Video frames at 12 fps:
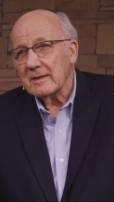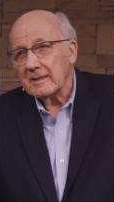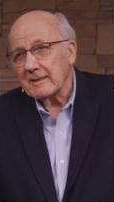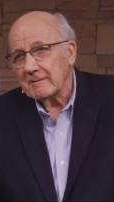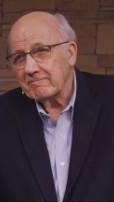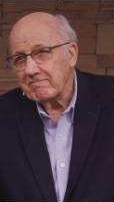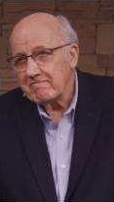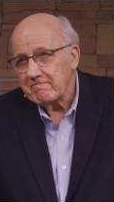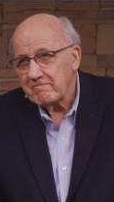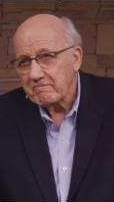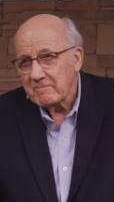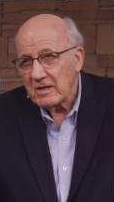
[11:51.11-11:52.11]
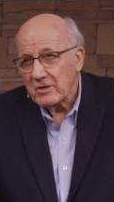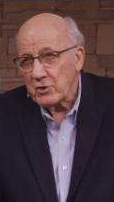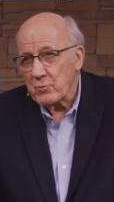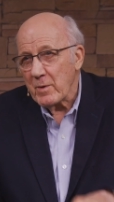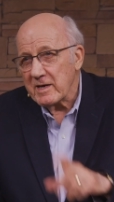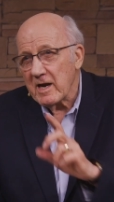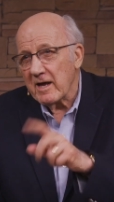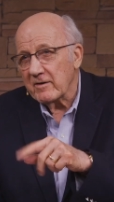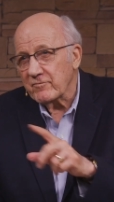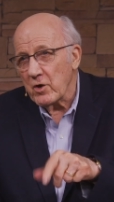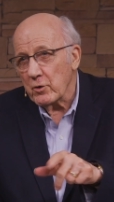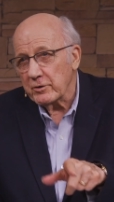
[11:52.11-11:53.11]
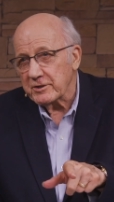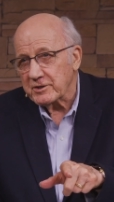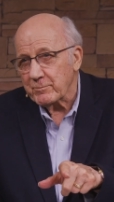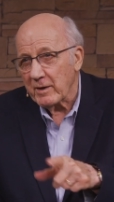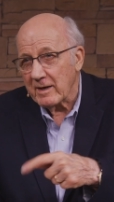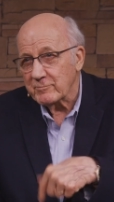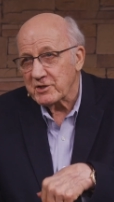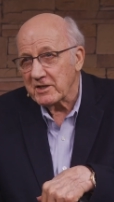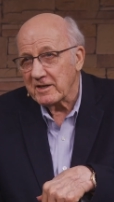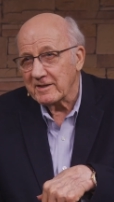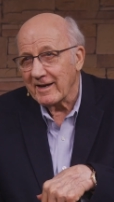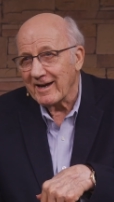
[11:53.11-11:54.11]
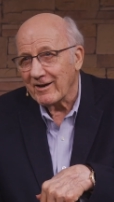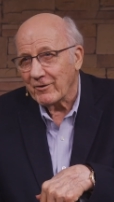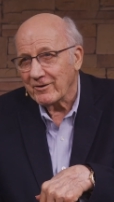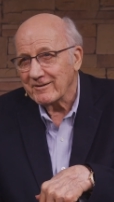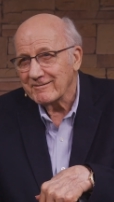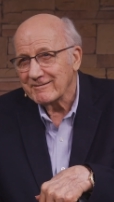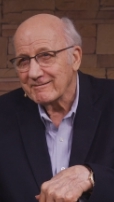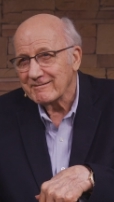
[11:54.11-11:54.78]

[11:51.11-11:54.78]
uh, you may not have noticed, but I'm sitting down.